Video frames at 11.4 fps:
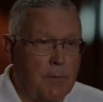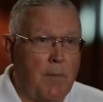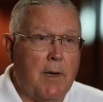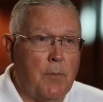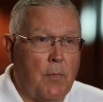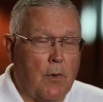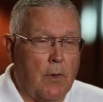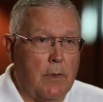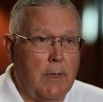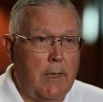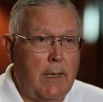My
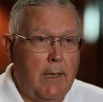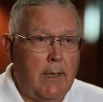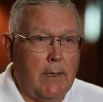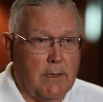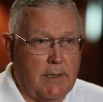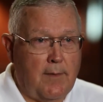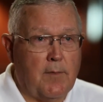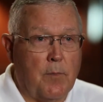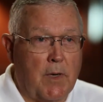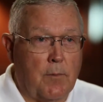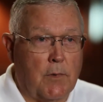board is
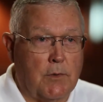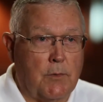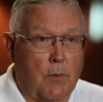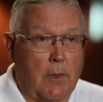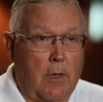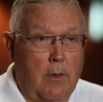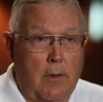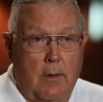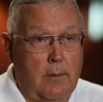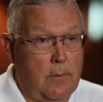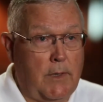7 members. We're
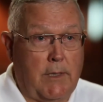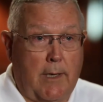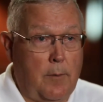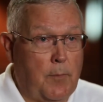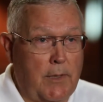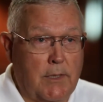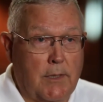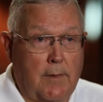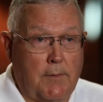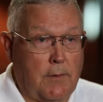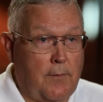all retired police
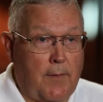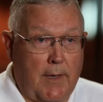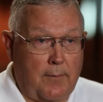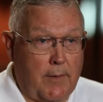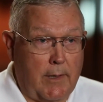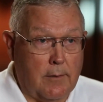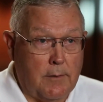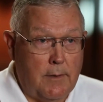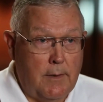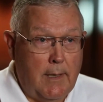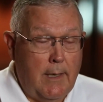officers or firefighters.
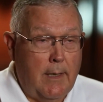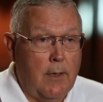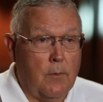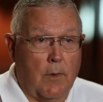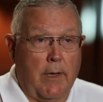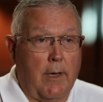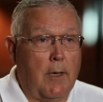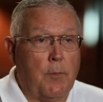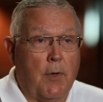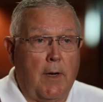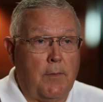We're a
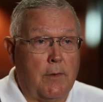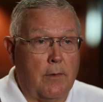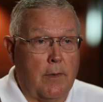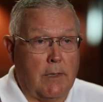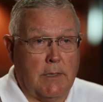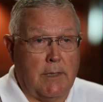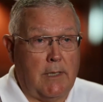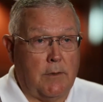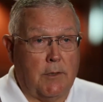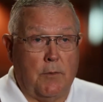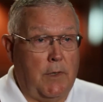non-profit
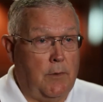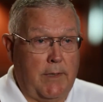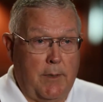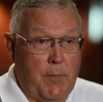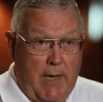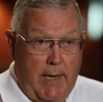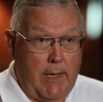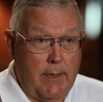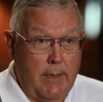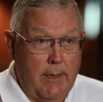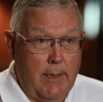organization, so we don't get
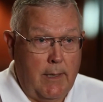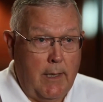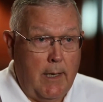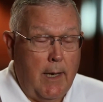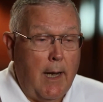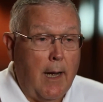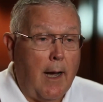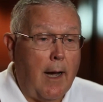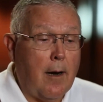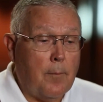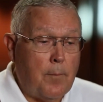paid.
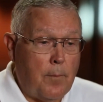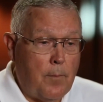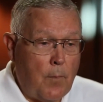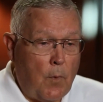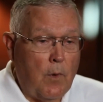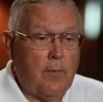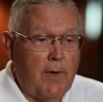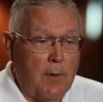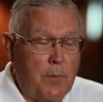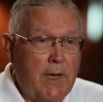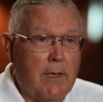One of
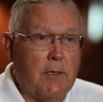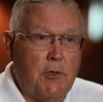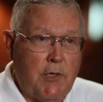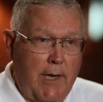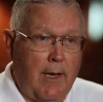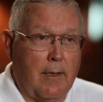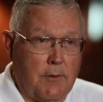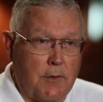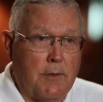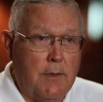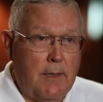our biggest
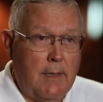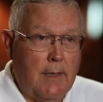challenges